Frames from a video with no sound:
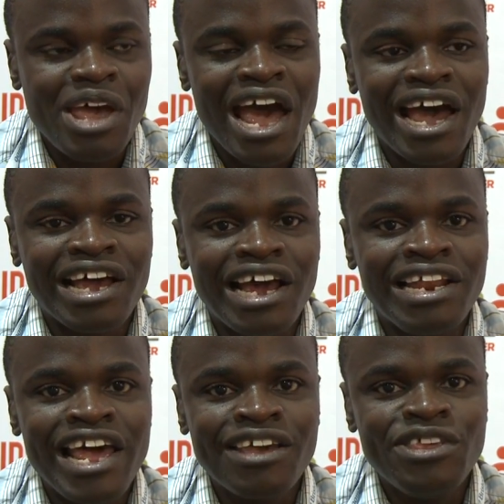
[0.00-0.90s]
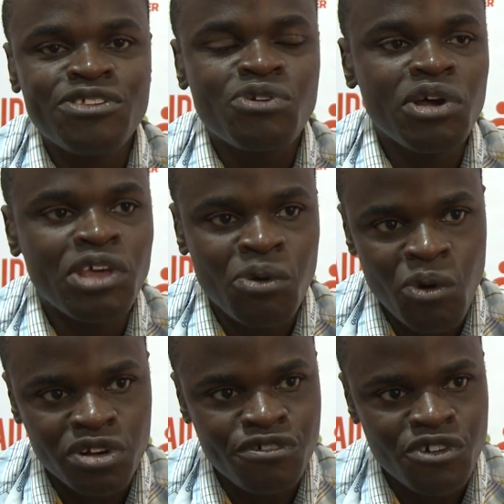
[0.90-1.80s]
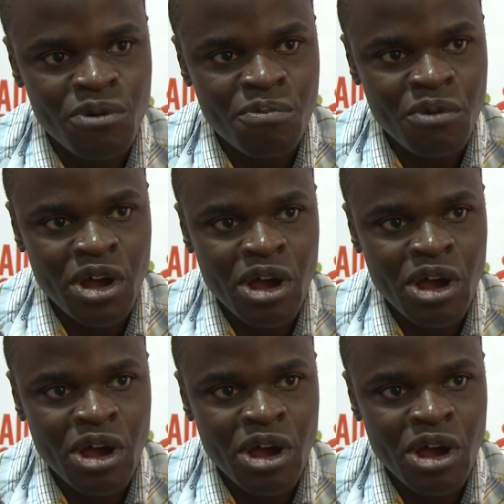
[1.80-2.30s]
I like the quote from